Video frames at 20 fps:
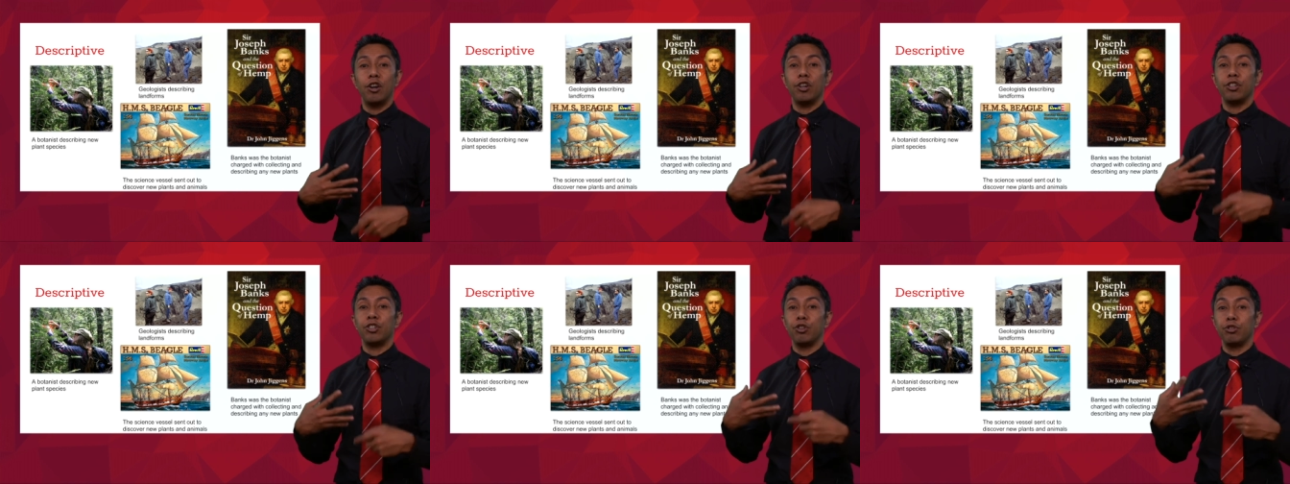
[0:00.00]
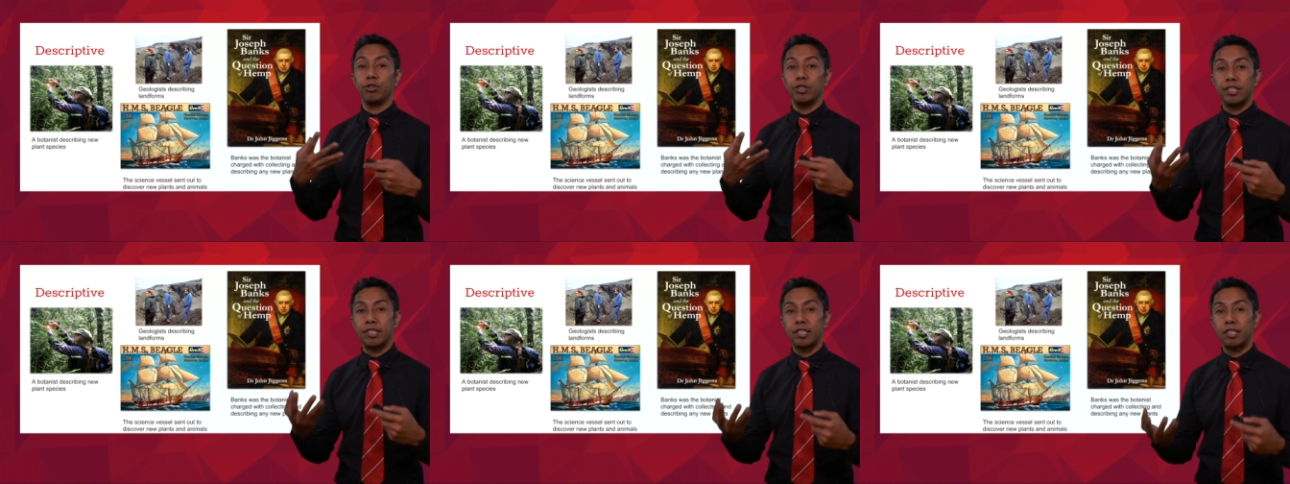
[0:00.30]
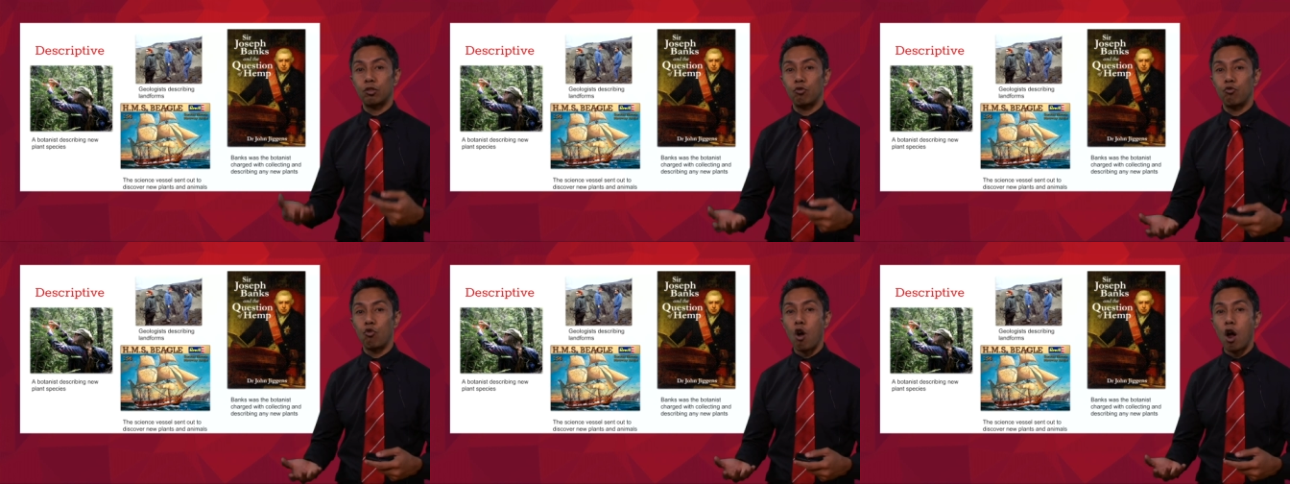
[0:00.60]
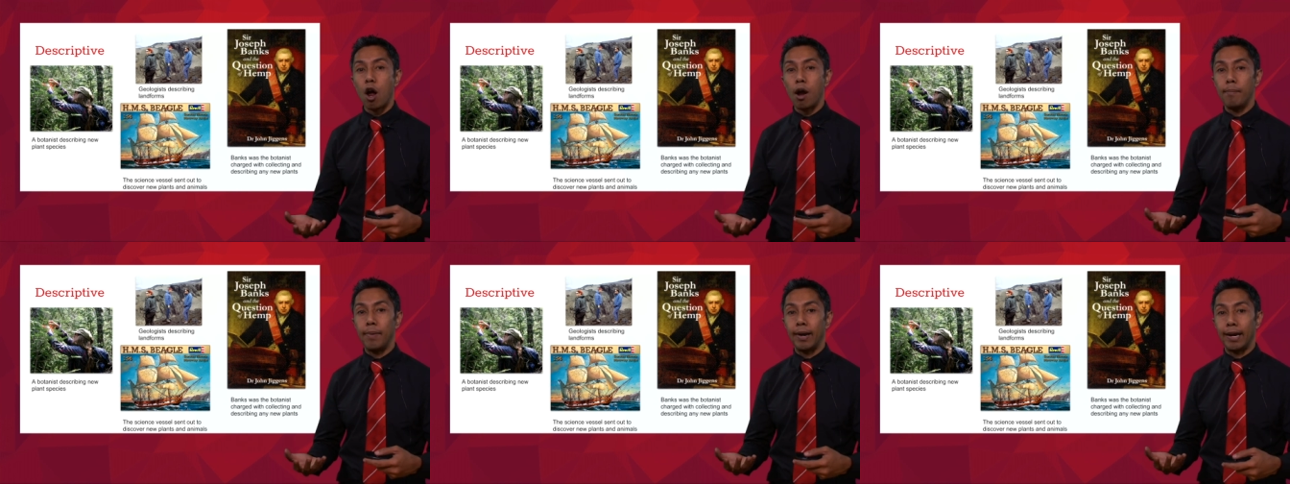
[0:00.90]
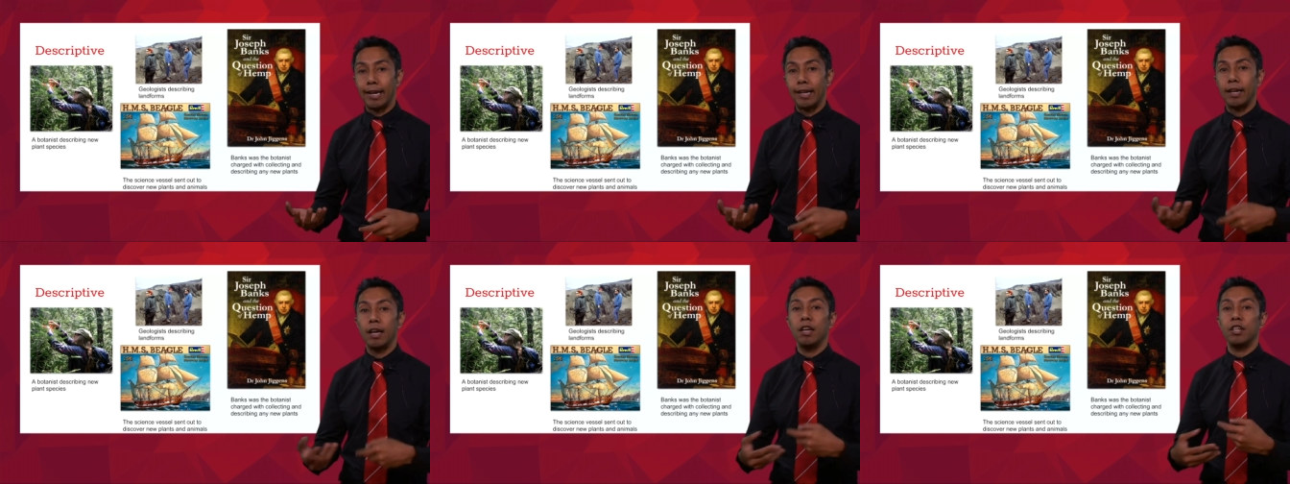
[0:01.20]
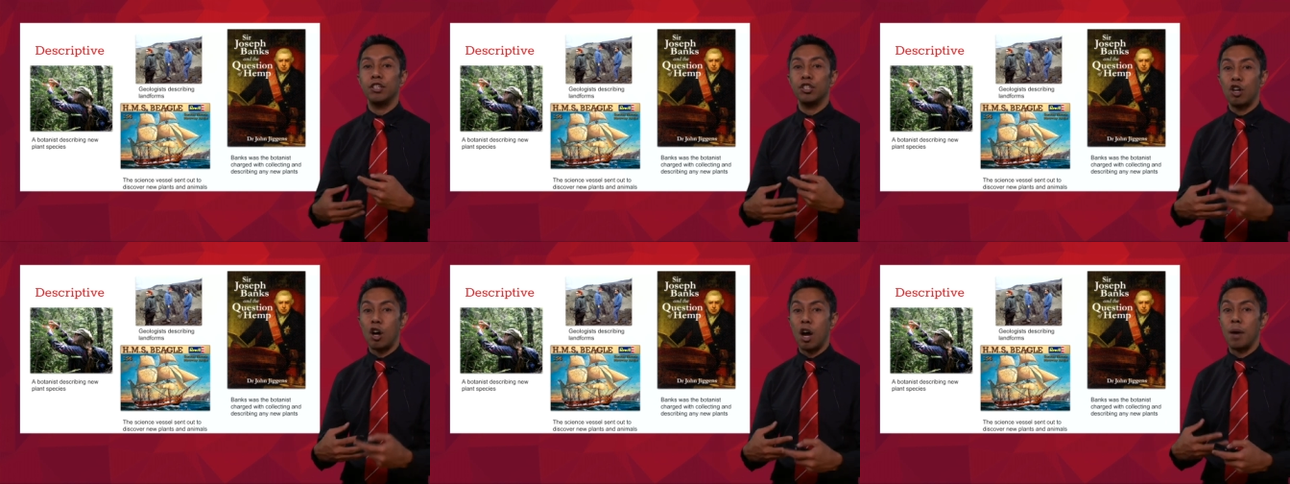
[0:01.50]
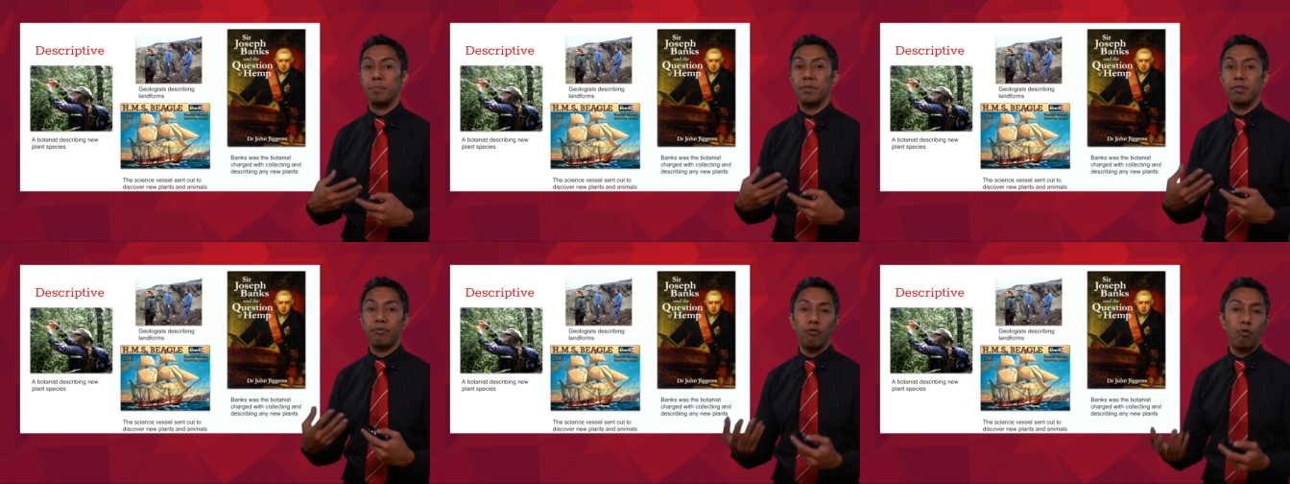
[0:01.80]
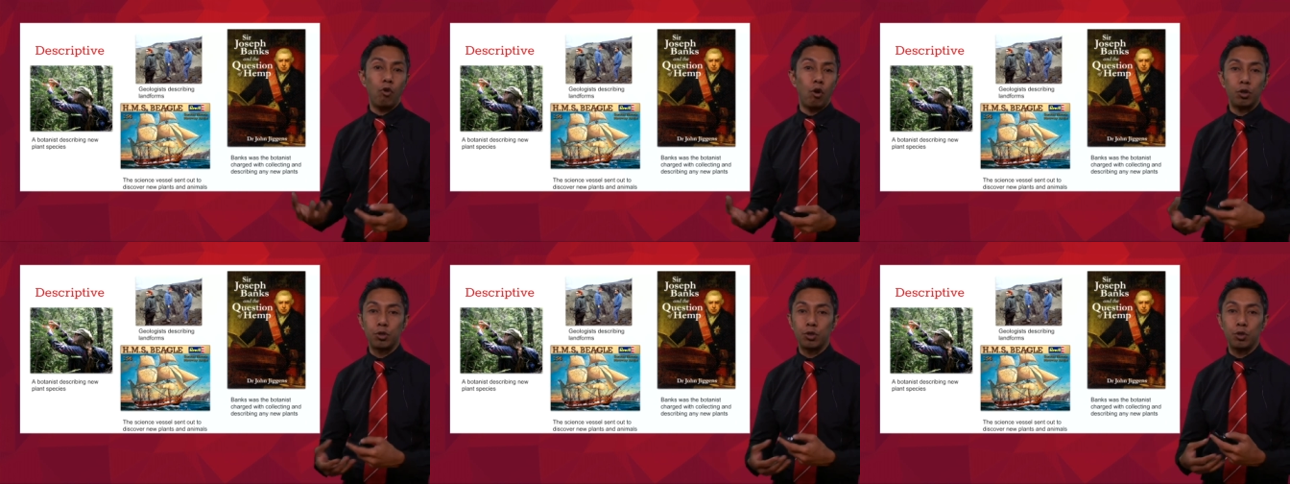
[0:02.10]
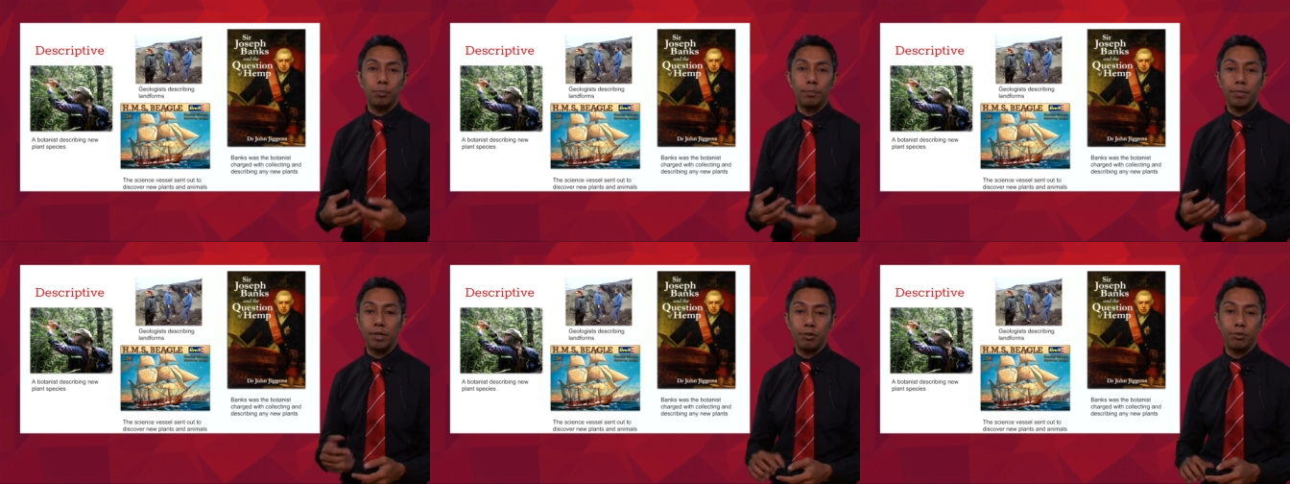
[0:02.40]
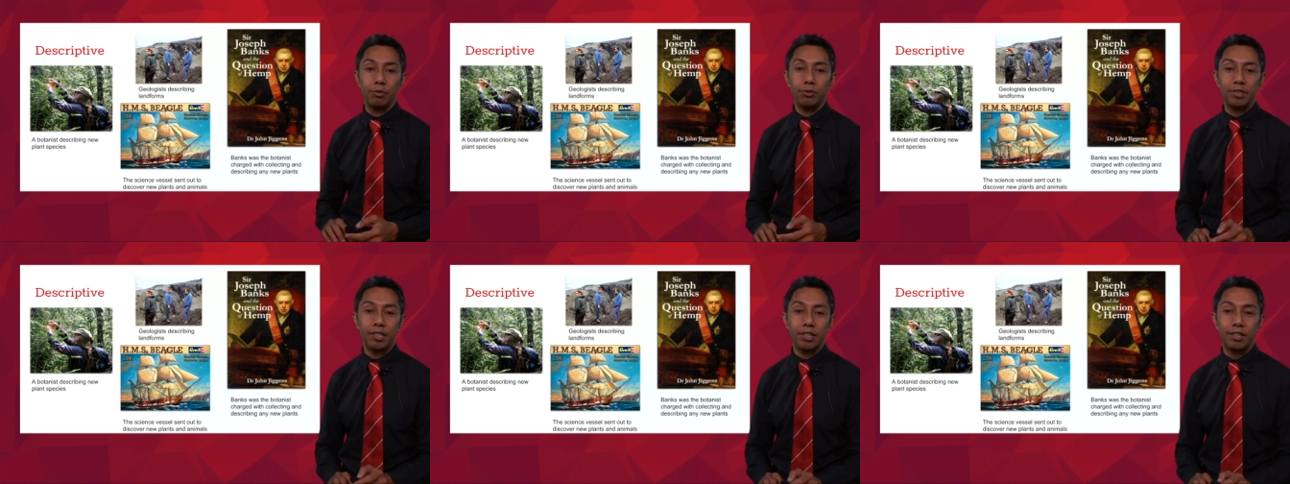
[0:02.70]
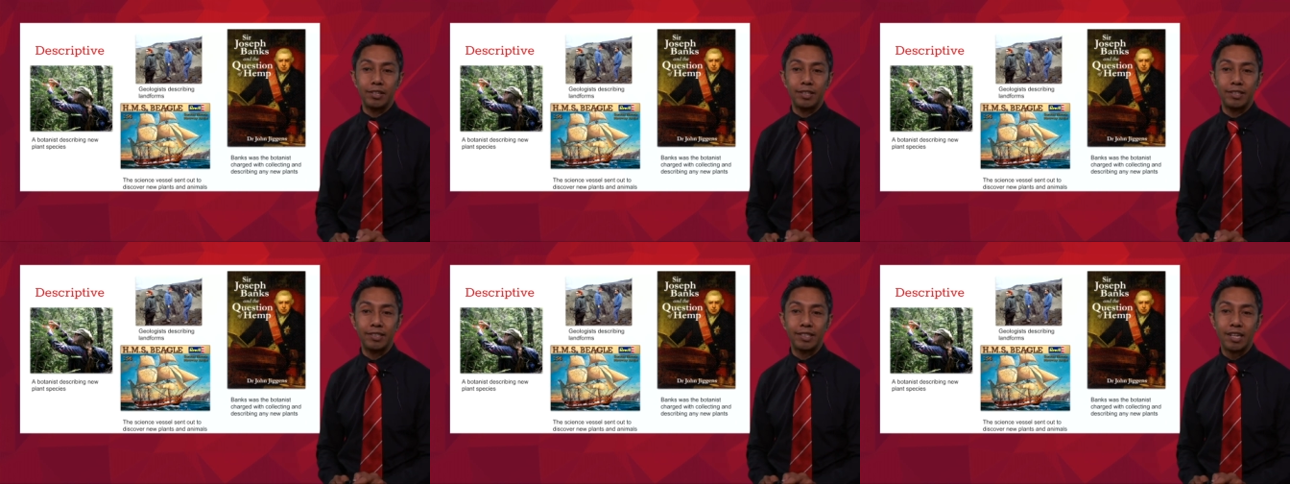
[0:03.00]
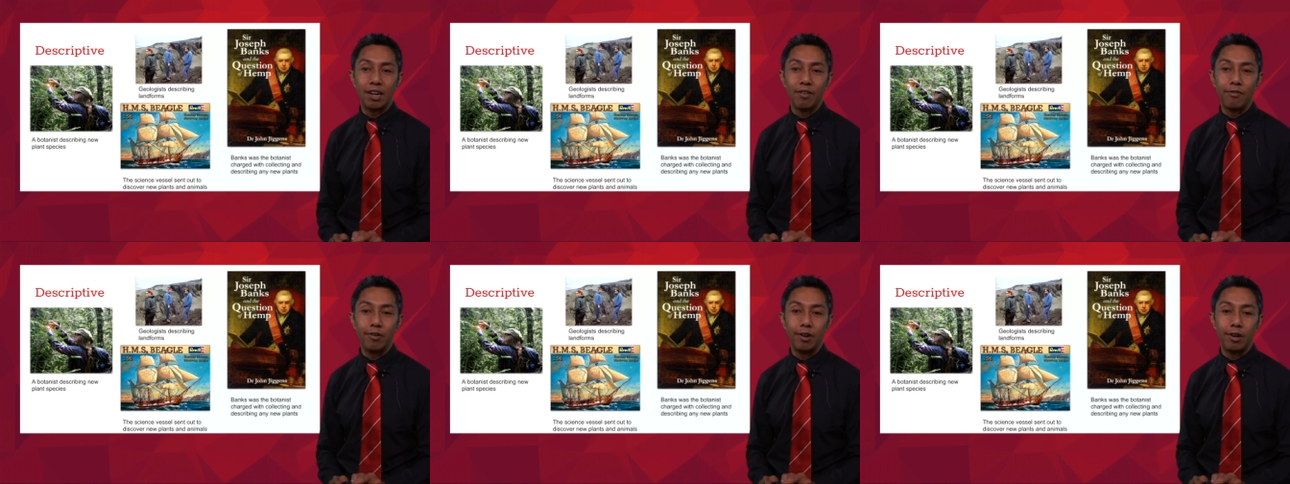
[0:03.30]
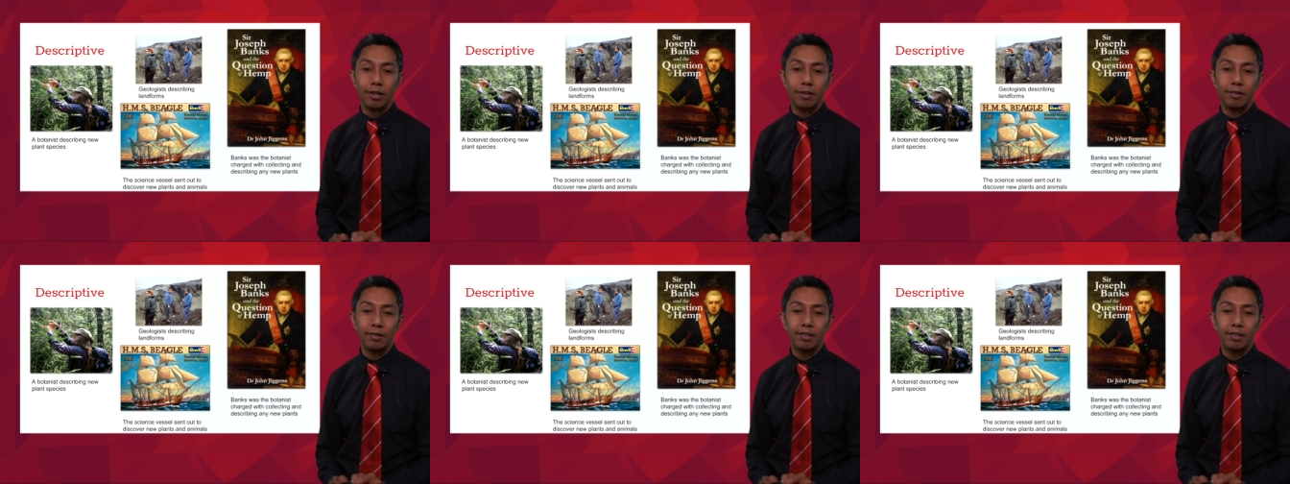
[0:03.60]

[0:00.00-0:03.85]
you're describing types of rocks or minerals that you're discovering.